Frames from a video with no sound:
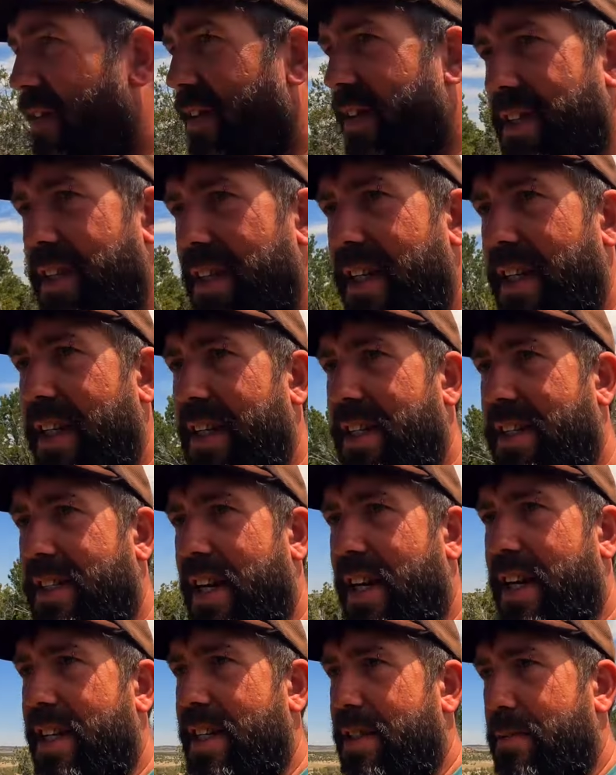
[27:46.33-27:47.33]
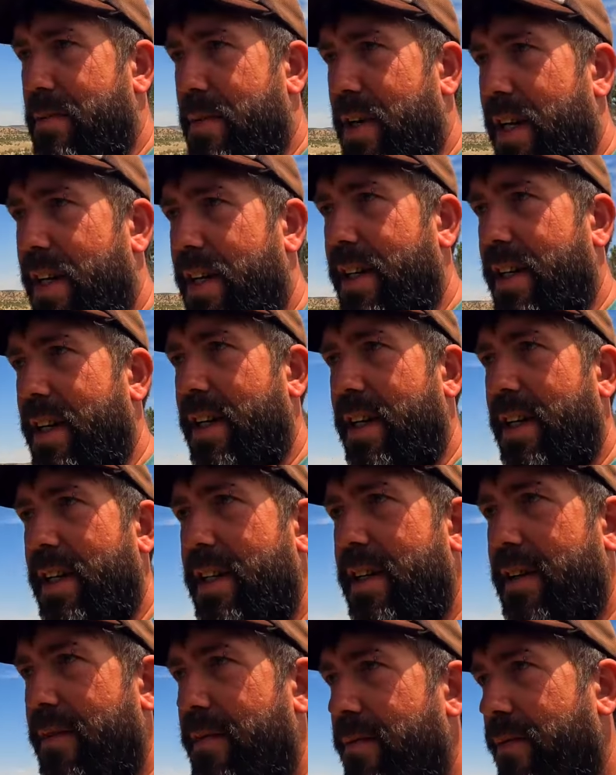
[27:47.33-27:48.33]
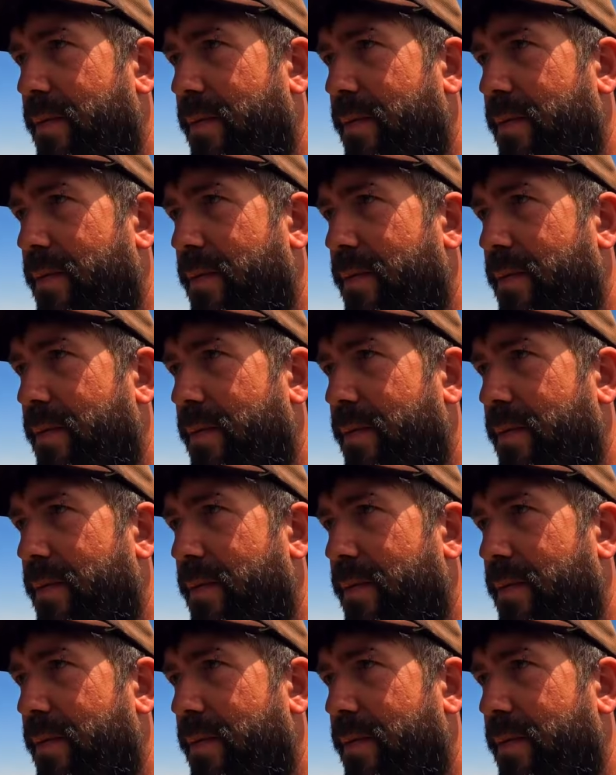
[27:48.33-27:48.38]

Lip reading: what's on the other side of this mountain down here.